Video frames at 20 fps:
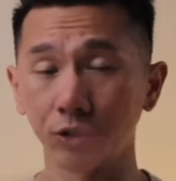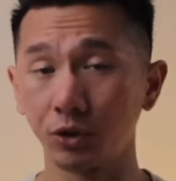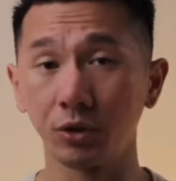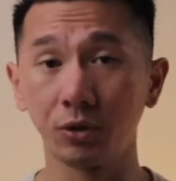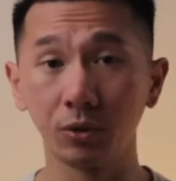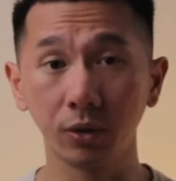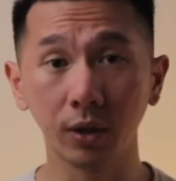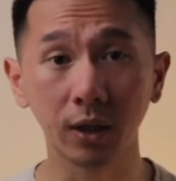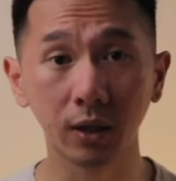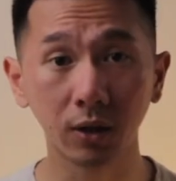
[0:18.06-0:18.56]
should
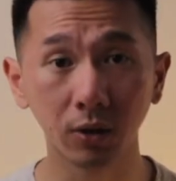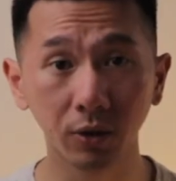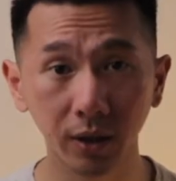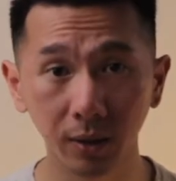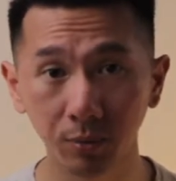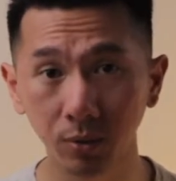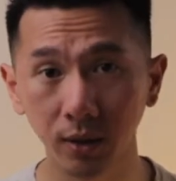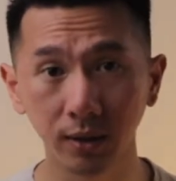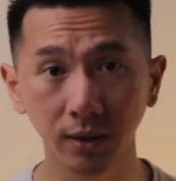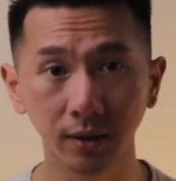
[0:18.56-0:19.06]
you include in a
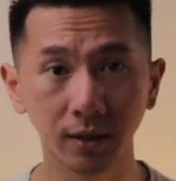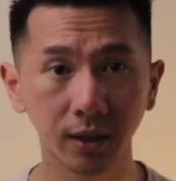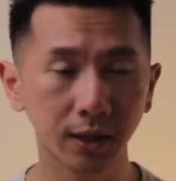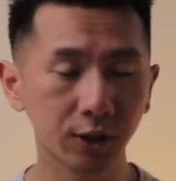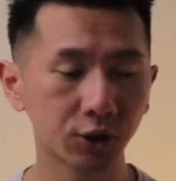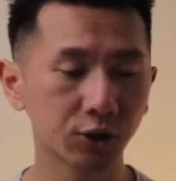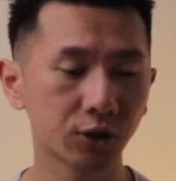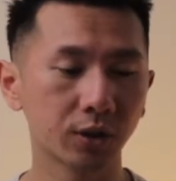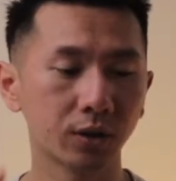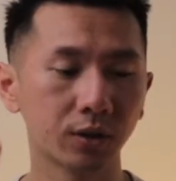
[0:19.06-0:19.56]

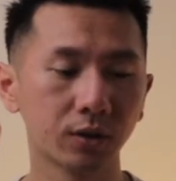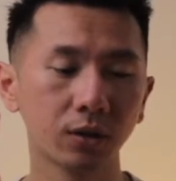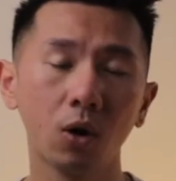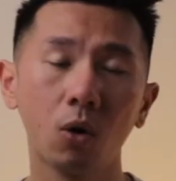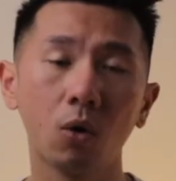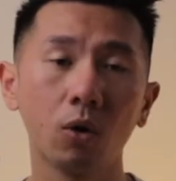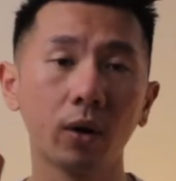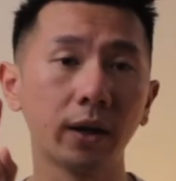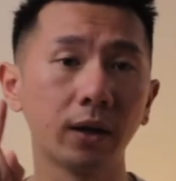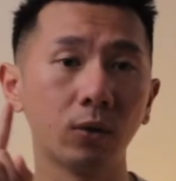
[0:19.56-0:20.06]
presentation,
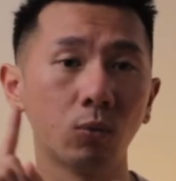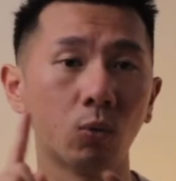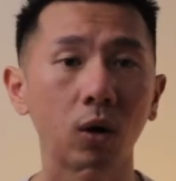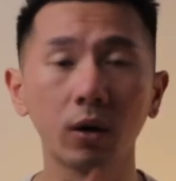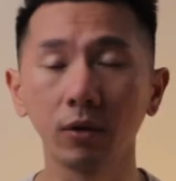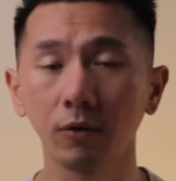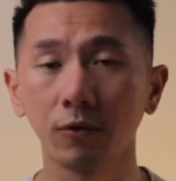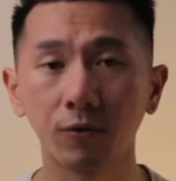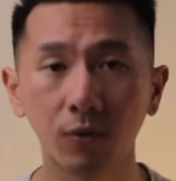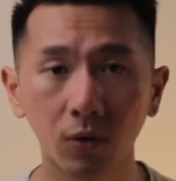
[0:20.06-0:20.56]
in
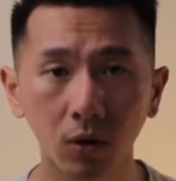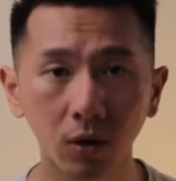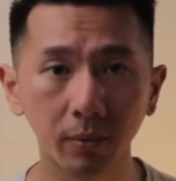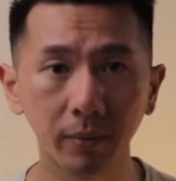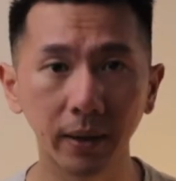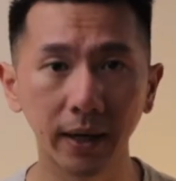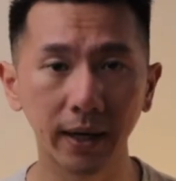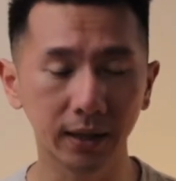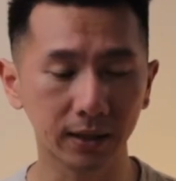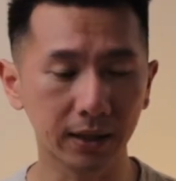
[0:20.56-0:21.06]
what
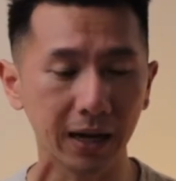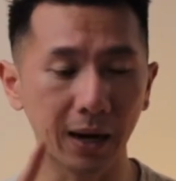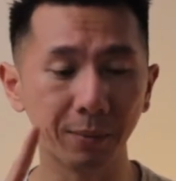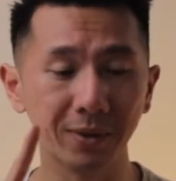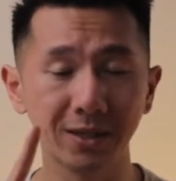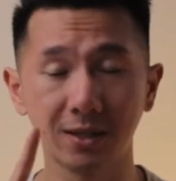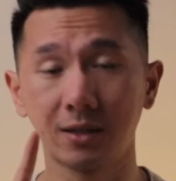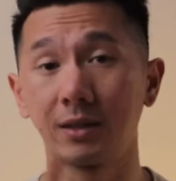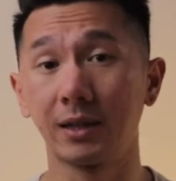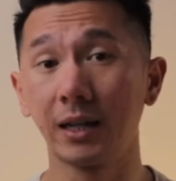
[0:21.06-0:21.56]
format, how
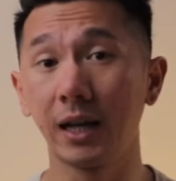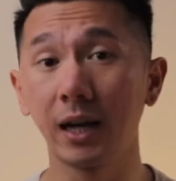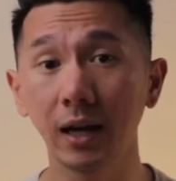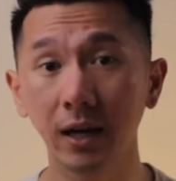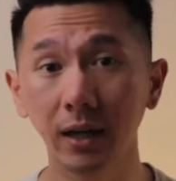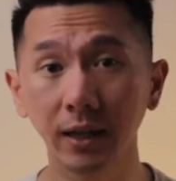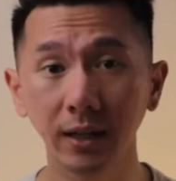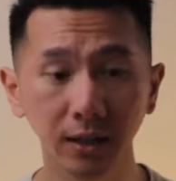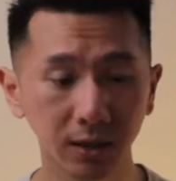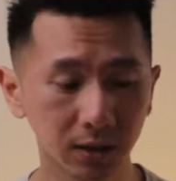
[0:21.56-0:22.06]
many
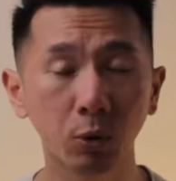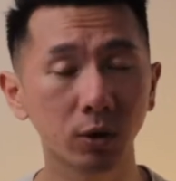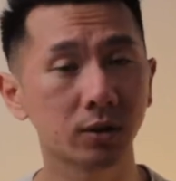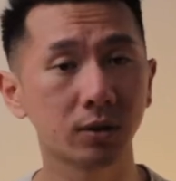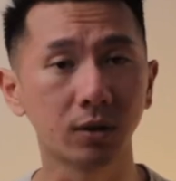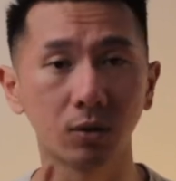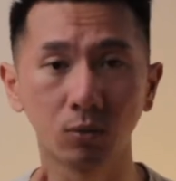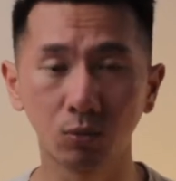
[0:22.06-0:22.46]
slides, what's the